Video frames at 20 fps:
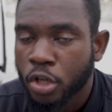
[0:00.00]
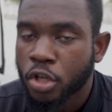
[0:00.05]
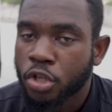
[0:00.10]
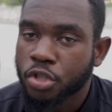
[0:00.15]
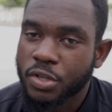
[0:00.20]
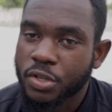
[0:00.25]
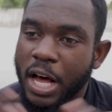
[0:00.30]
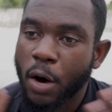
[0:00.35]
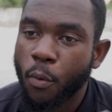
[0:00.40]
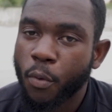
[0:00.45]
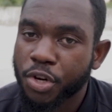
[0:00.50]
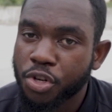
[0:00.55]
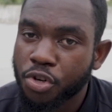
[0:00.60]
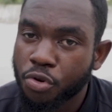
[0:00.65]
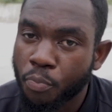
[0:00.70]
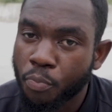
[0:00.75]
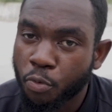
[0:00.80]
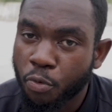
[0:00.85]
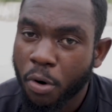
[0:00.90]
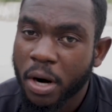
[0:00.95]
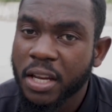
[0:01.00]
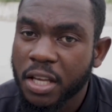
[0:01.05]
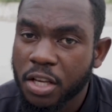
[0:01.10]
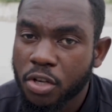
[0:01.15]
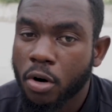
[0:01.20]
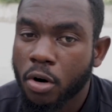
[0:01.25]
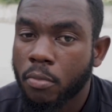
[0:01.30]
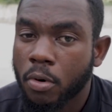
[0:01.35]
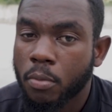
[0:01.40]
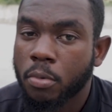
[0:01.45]
So now when you're running
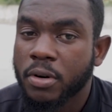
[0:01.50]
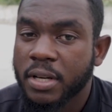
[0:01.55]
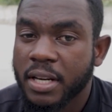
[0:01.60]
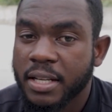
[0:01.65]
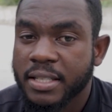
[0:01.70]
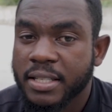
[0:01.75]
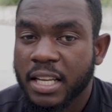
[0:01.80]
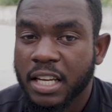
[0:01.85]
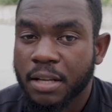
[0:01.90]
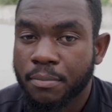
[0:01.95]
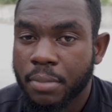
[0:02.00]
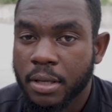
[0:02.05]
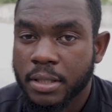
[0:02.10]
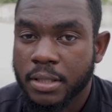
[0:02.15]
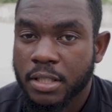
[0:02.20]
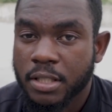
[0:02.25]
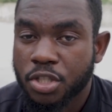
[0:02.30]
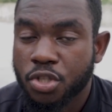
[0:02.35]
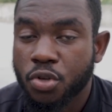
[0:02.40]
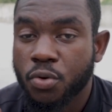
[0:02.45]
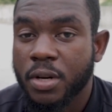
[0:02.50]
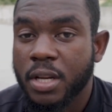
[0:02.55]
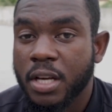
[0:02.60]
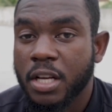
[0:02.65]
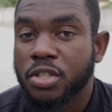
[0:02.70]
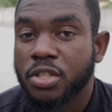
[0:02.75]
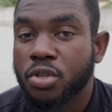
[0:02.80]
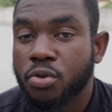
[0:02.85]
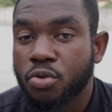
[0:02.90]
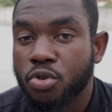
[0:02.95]
your mobile detailing business, you
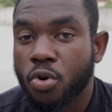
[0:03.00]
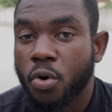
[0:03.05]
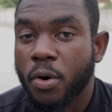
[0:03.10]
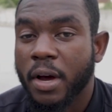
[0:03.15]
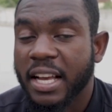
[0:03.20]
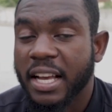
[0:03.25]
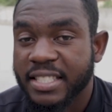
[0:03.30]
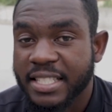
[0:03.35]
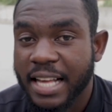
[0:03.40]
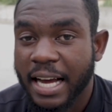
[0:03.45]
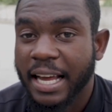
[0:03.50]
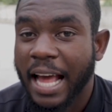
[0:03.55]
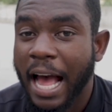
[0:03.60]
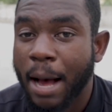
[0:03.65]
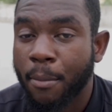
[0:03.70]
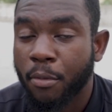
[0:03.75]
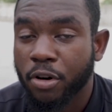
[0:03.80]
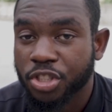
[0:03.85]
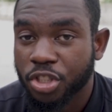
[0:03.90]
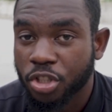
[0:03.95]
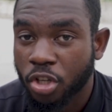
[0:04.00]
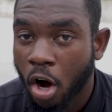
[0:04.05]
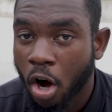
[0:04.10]
need to know exactly how much it